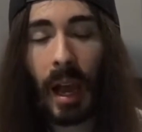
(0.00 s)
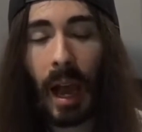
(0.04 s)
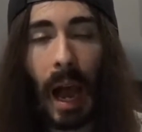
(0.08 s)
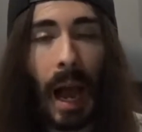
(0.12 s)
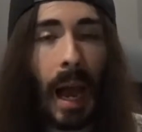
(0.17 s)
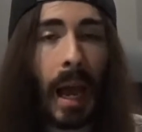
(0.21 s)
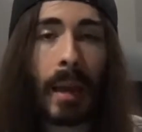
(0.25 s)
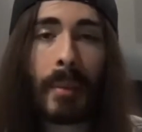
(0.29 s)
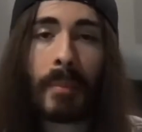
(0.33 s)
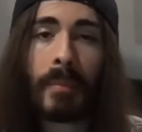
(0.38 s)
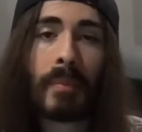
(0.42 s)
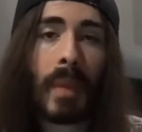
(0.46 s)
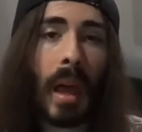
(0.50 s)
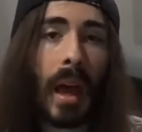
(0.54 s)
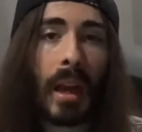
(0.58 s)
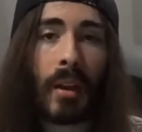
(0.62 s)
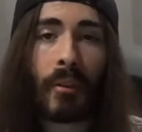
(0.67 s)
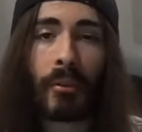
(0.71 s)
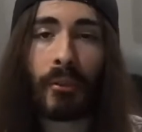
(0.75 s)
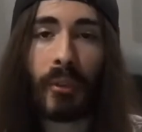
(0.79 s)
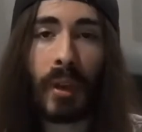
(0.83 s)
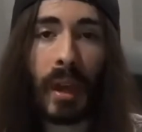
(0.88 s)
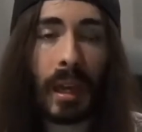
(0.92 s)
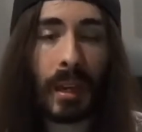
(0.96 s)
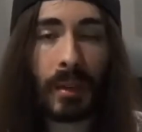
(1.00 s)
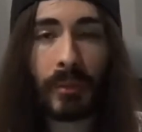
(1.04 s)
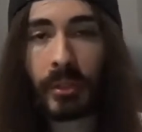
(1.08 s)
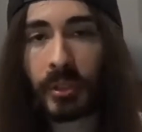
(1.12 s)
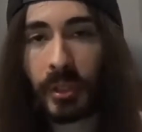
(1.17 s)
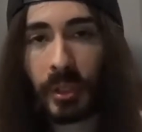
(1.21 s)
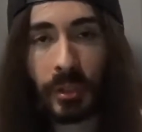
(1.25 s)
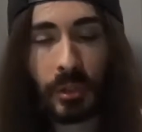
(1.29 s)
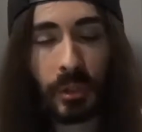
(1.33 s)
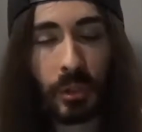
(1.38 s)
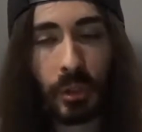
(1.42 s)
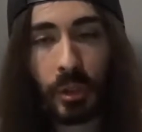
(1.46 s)
I'm not a fan of
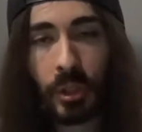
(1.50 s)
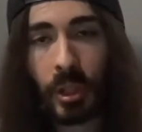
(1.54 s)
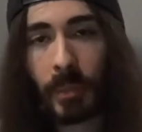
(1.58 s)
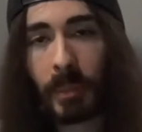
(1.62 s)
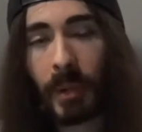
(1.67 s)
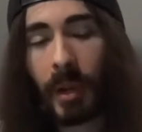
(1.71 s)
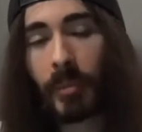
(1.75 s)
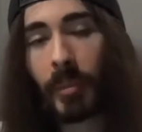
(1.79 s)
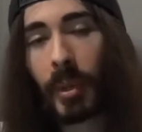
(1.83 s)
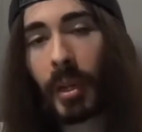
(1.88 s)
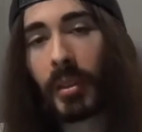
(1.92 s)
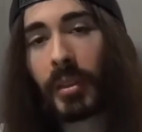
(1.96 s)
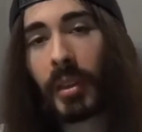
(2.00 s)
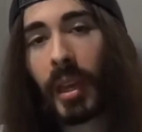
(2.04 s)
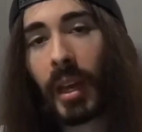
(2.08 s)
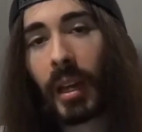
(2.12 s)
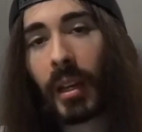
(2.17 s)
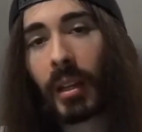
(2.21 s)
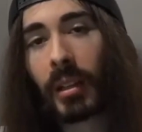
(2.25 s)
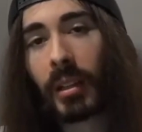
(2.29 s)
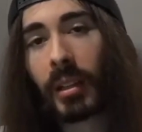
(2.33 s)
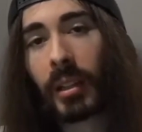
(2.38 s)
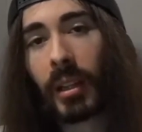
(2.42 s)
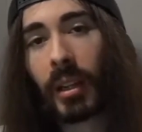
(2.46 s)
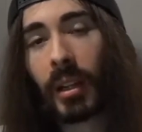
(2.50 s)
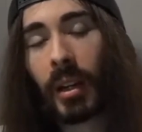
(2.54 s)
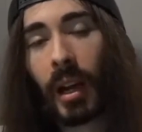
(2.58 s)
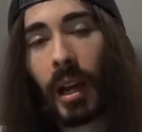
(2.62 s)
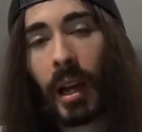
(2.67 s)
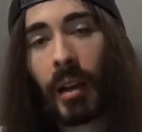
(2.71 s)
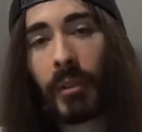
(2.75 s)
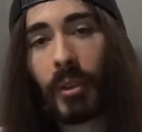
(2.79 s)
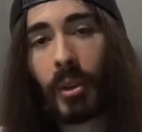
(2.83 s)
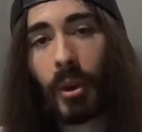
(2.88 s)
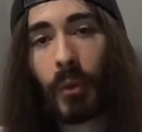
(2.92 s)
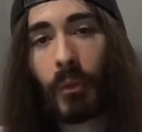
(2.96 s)
censorship. I've made that clear.
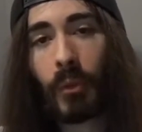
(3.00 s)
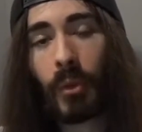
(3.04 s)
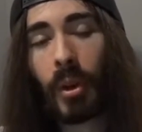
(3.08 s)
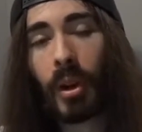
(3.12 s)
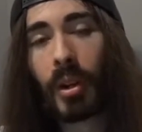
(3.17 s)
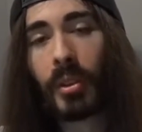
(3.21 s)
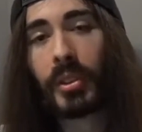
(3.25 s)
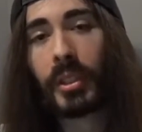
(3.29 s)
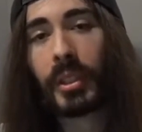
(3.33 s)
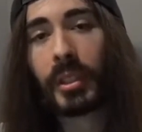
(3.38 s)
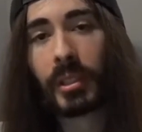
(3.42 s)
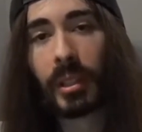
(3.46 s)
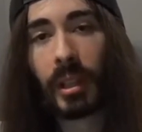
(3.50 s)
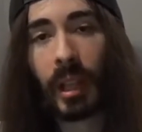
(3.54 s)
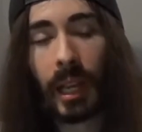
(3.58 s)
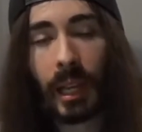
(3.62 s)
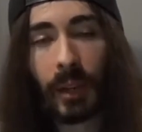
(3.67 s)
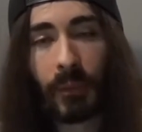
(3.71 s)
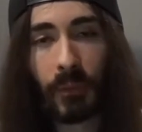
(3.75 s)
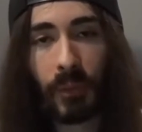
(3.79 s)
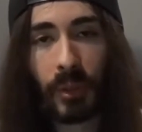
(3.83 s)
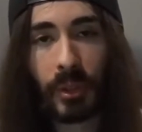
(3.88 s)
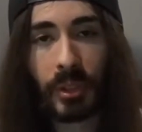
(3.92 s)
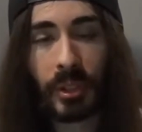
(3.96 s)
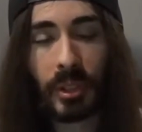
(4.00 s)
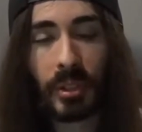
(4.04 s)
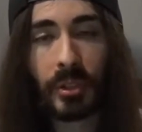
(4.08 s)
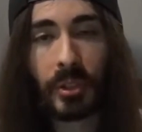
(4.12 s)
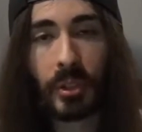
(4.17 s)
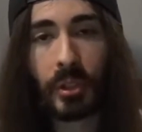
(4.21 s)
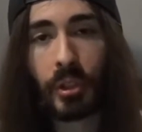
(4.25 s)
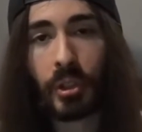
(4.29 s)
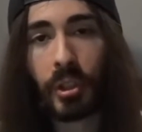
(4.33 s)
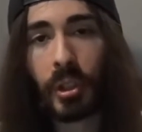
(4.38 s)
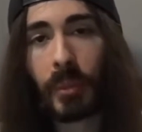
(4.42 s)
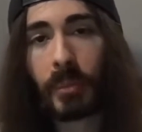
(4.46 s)
I have an overall dislike for
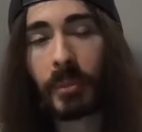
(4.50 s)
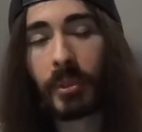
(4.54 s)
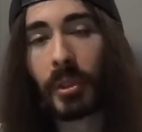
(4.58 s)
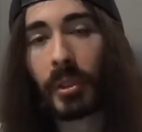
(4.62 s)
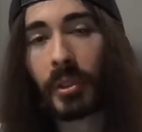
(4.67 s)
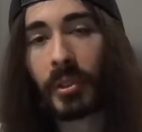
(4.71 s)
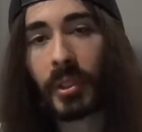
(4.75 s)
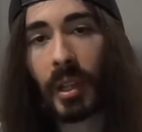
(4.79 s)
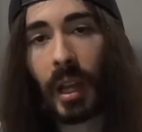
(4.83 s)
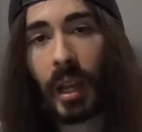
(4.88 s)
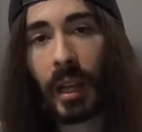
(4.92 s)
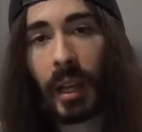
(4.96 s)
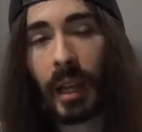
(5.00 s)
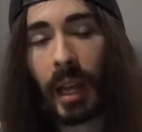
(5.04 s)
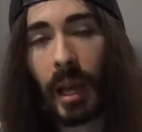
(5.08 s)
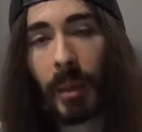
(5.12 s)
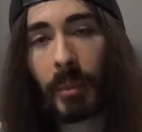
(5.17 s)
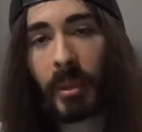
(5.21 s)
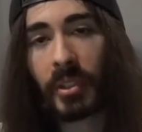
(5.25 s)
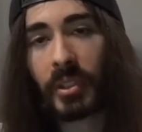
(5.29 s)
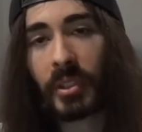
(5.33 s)
censorship, so it's not like I'm